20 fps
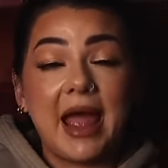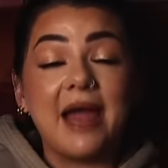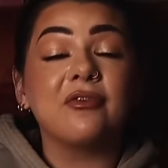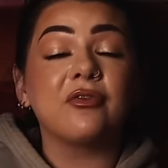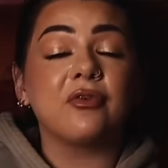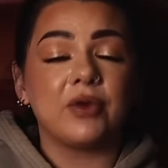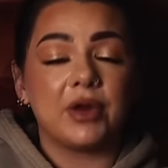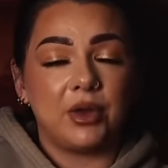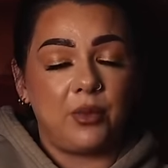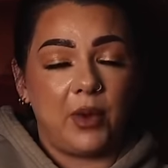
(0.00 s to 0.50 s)

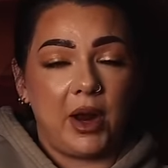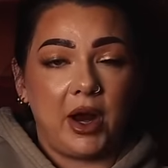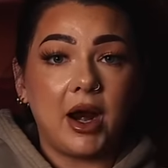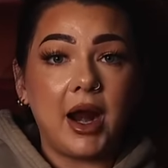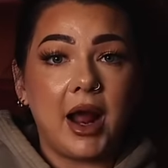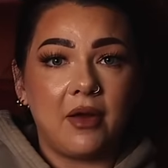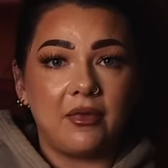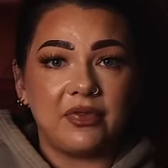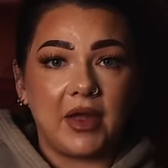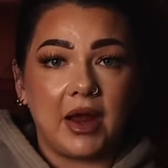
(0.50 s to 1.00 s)

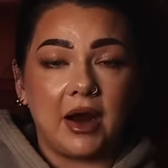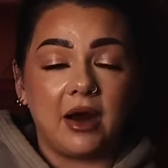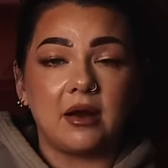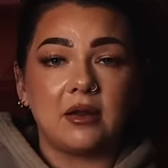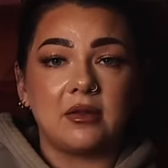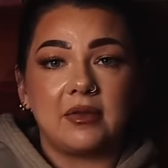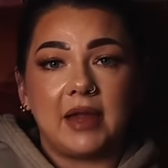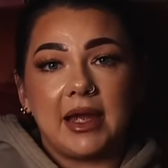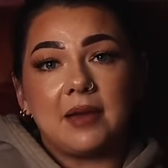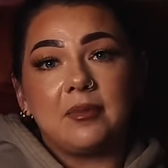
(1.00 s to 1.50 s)
everywhere out
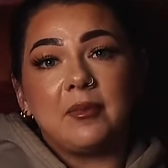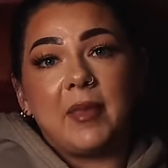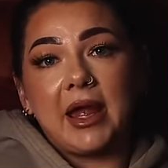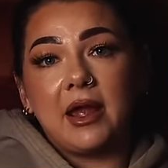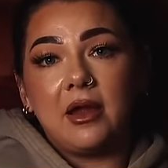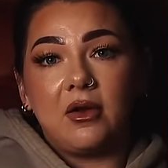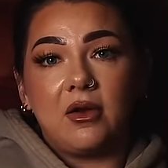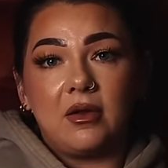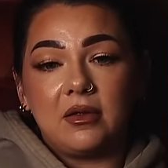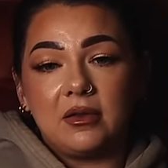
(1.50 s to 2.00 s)
there like
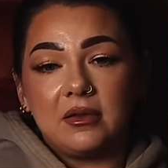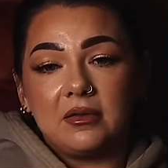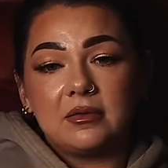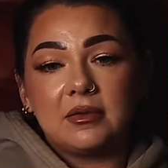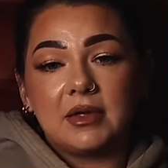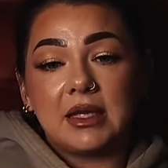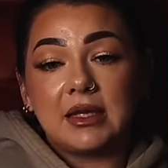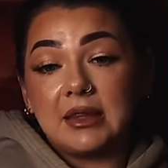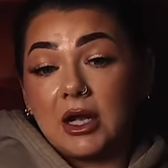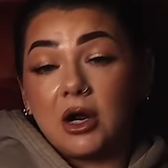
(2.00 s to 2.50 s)
Michael,
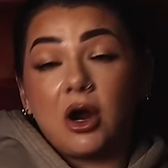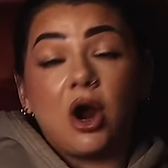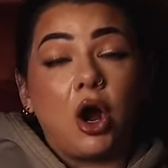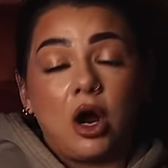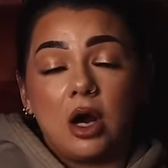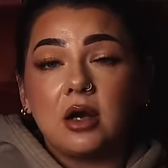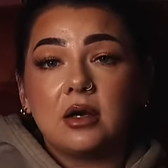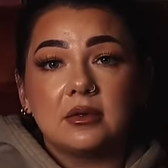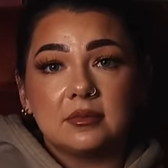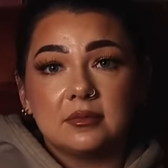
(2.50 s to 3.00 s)
like there
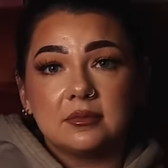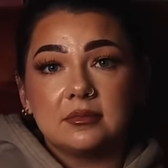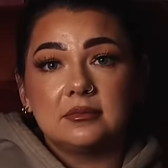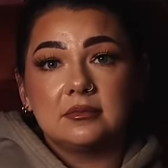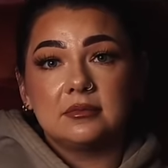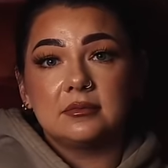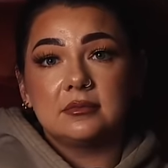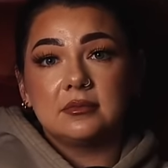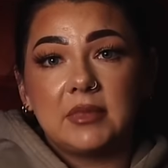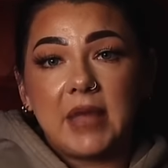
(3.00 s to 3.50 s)
are,
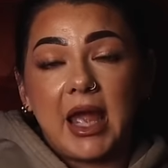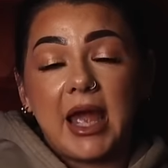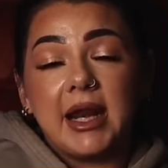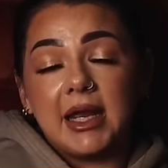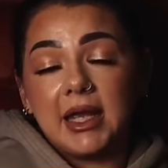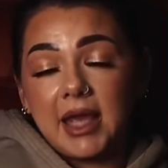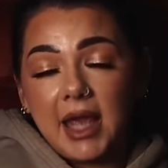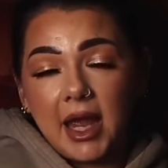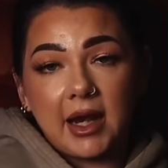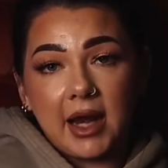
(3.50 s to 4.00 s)

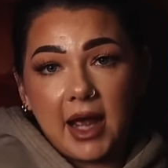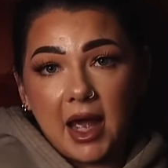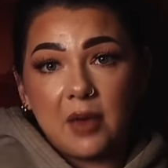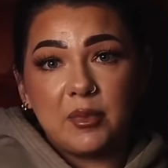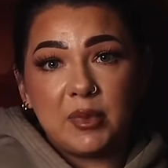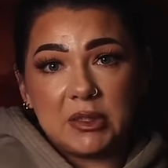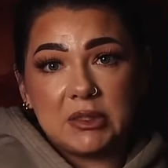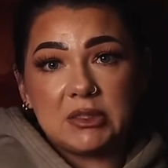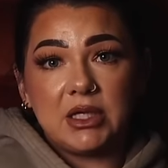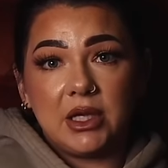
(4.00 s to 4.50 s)
and it can
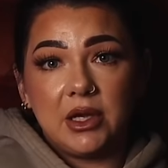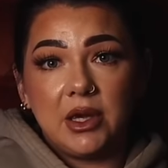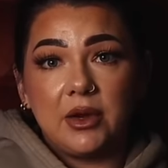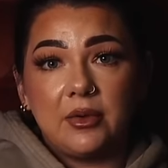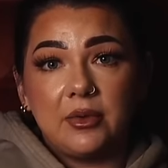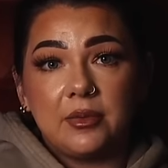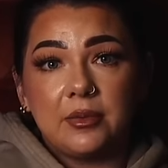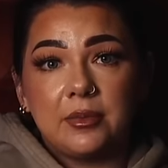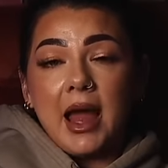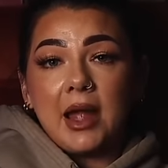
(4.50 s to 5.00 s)
happen to you.
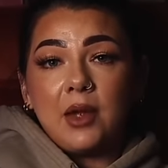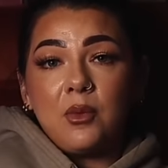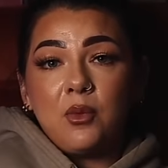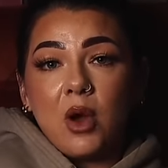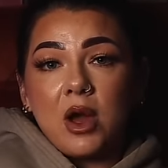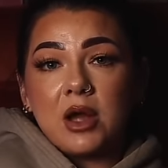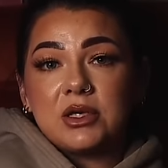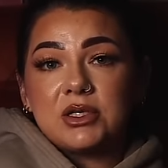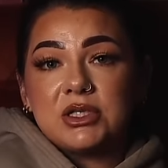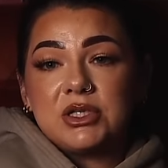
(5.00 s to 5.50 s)
I
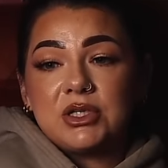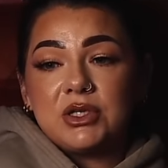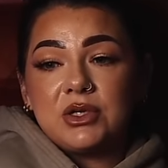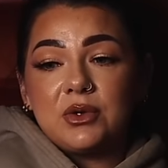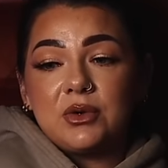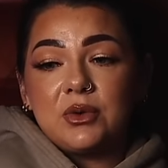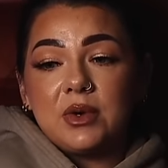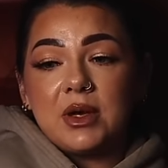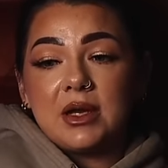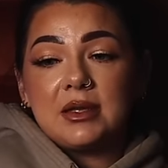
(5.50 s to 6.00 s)
want
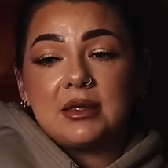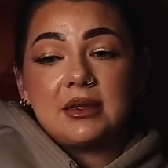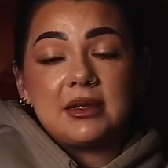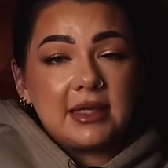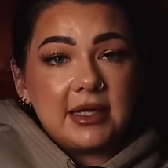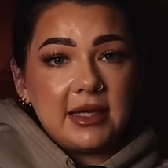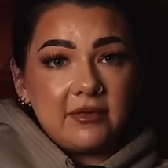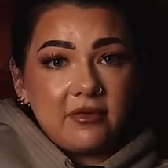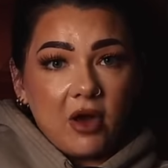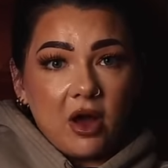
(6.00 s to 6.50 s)
to
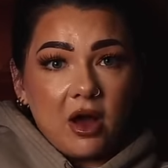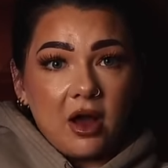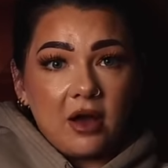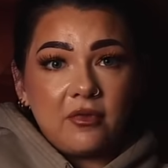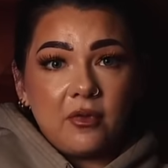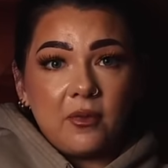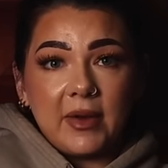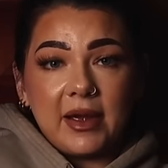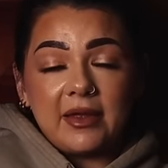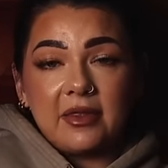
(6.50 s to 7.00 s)
leave
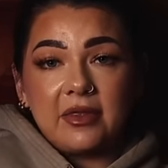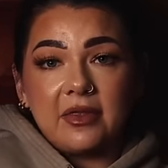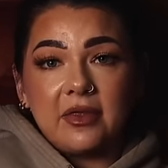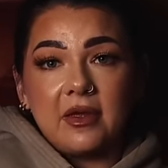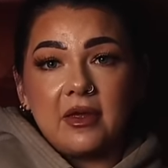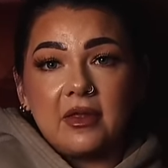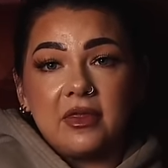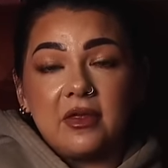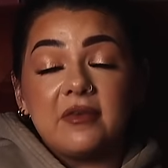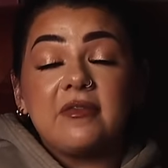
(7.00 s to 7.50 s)
off with
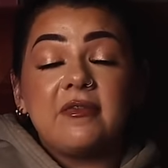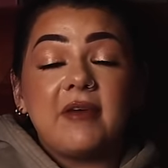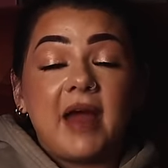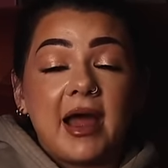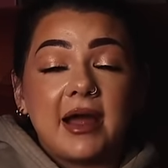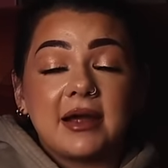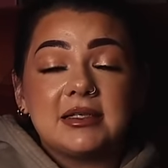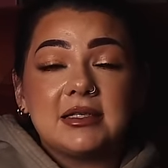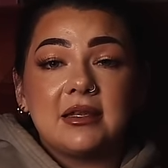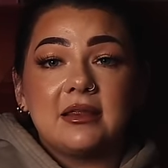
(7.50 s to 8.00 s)
the
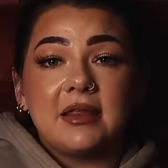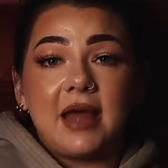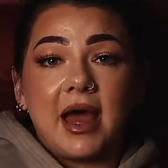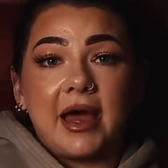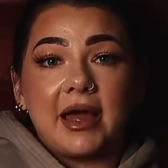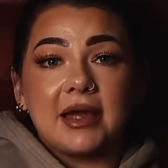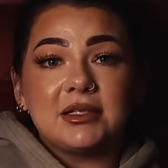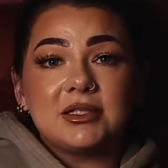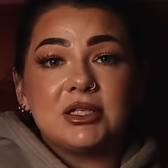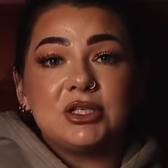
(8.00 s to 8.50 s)
fact
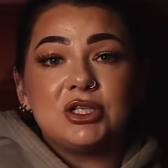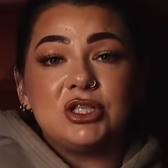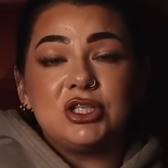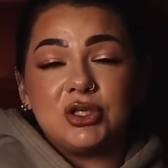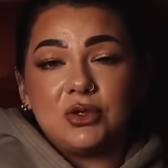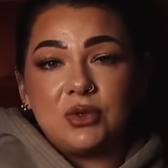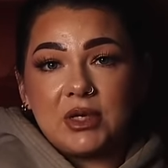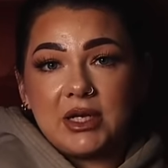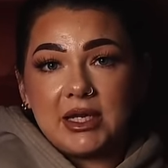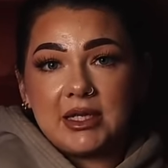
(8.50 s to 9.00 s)
that
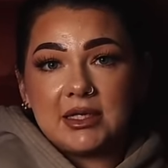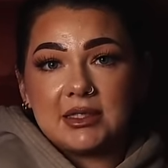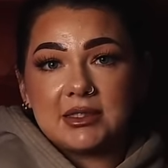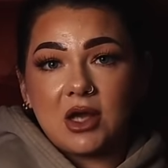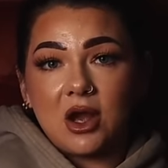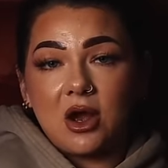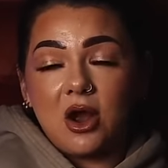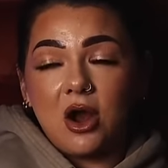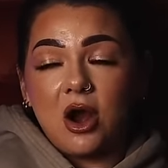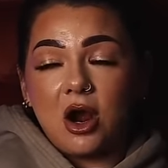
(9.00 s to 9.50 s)
Judy's
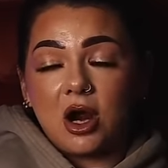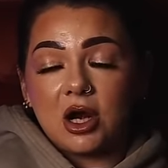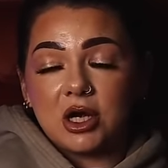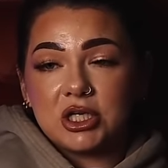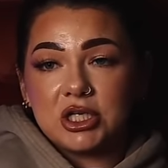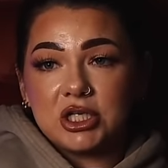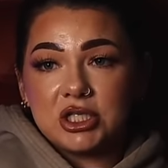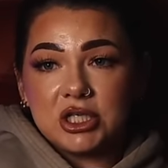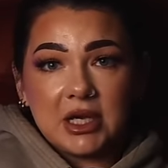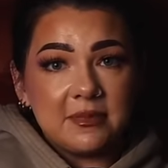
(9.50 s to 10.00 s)

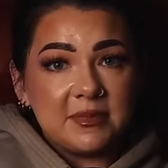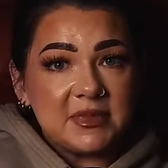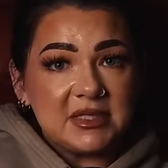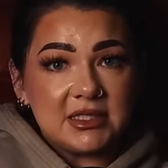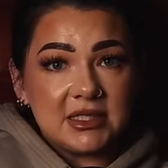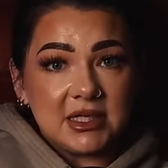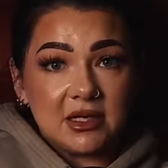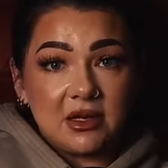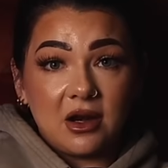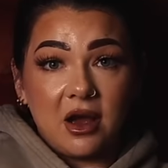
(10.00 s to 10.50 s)

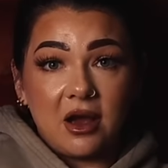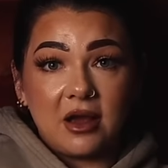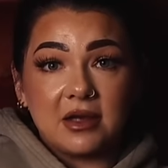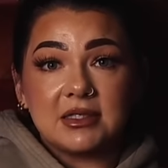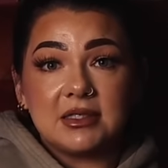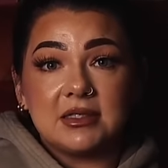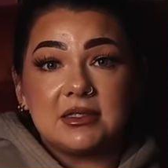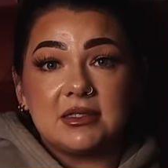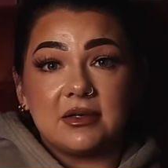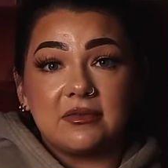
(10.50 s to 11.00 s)
hardships did
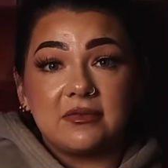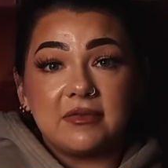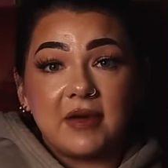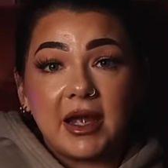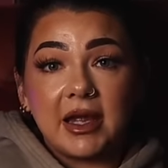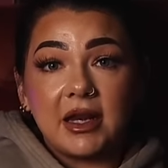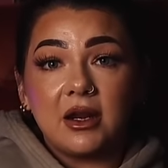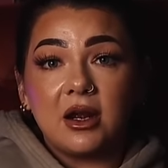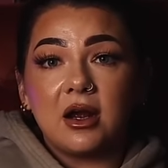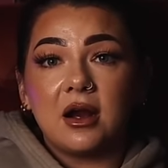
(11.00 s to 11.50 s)
not
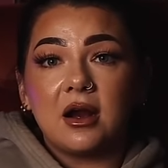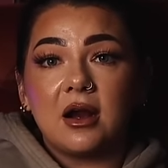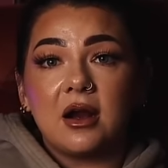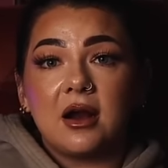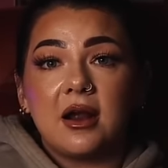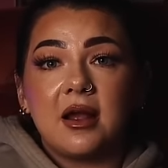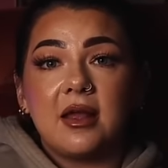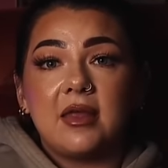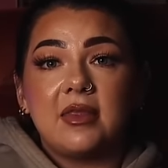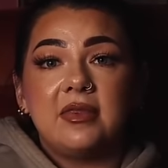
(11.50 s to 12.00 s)
define
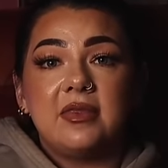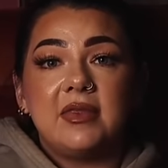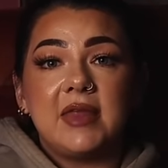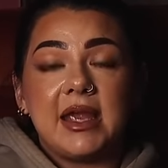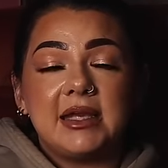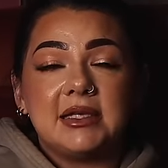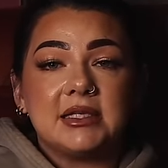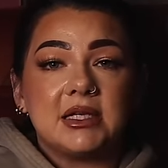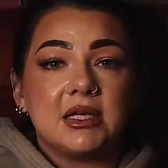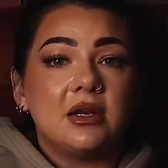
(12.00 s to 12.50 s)
her.
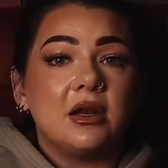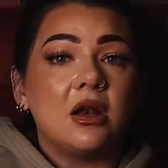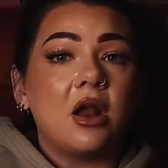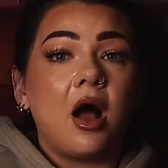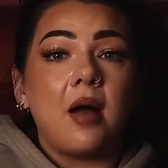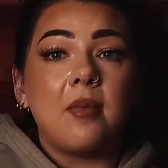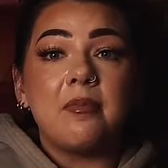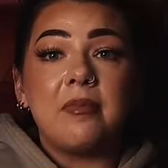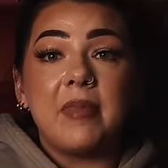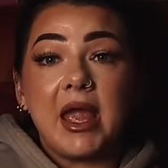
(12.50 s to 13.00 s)
They did
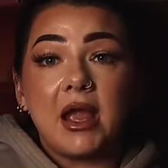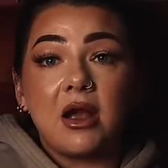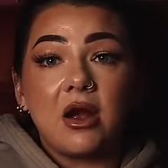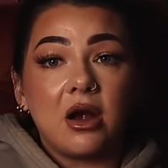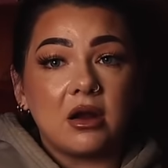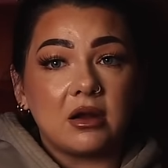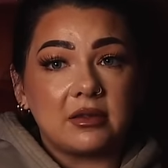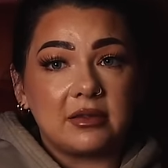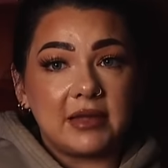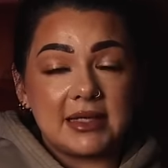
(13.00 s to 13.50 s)
not make
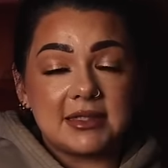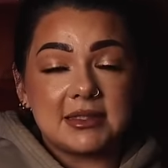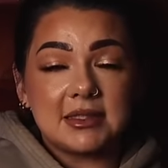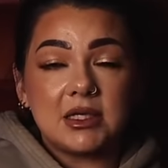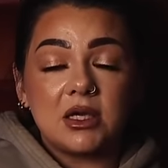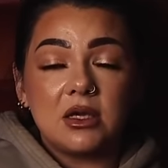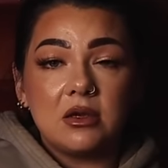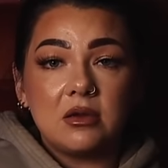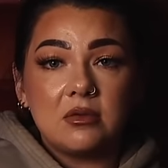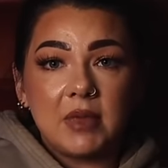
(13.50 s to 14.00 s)
her
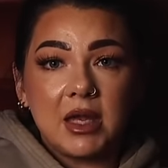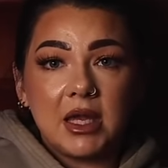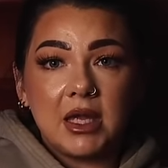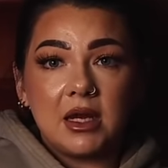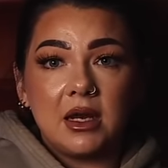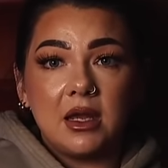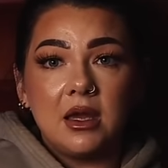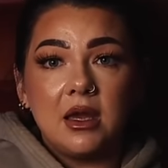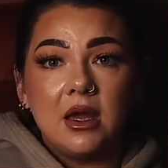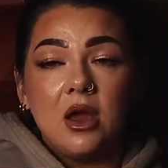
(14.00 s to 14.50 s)
less
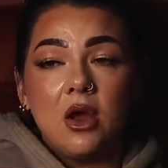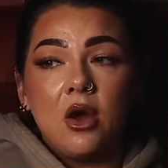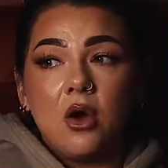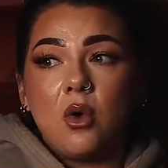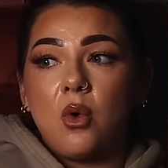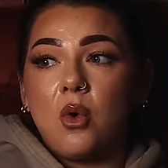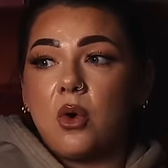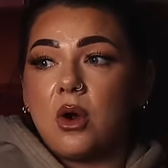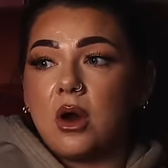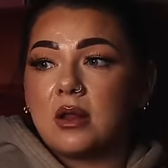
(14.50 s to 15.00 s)
human
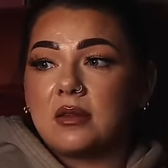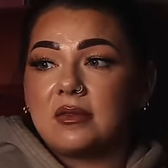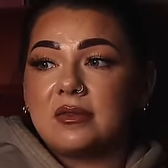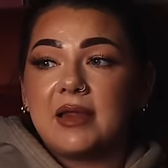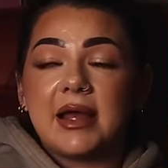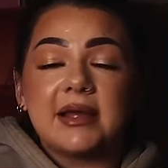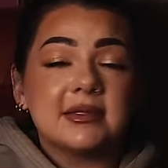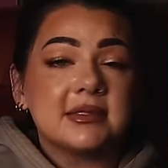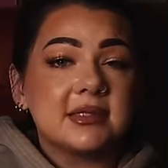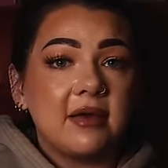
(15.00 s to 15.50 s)
or
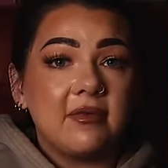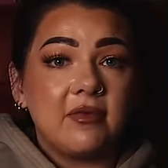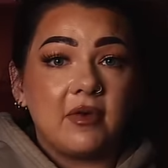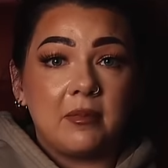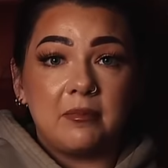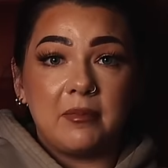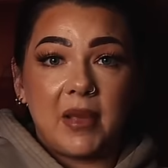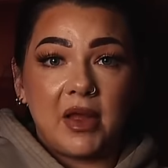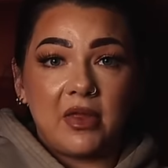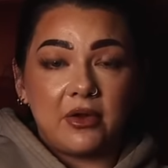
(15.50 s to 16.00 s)
less of
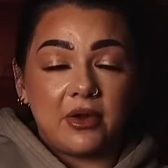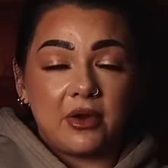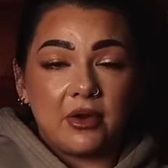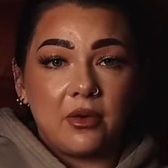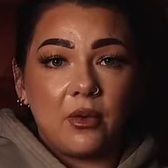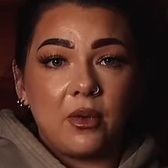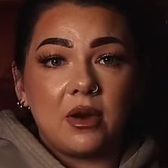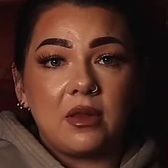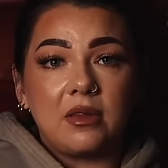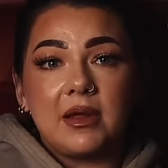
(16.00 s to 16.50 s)
a
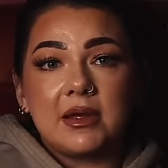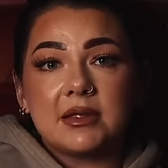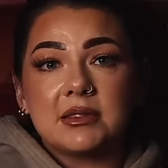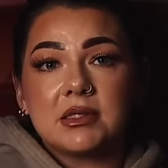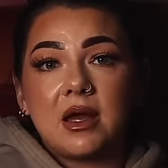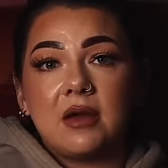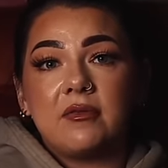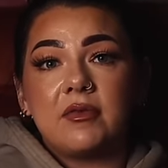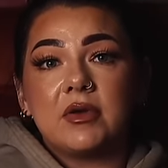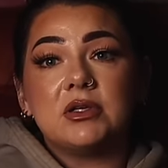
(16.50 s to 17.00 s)
mother or
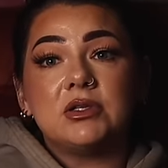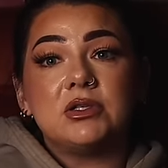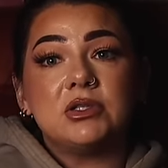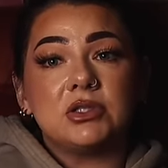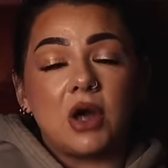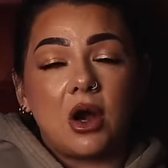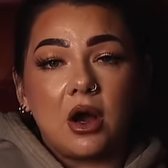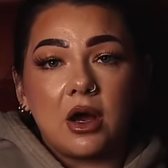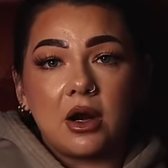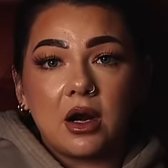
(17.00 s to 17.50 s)
less of a
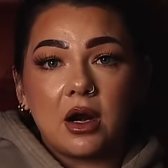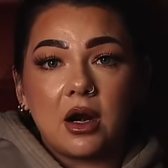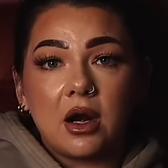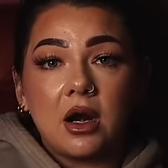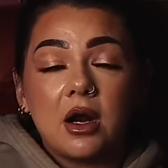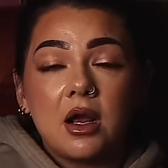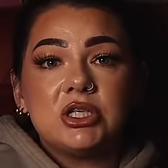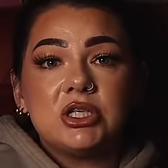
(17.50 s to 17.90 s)
daughter.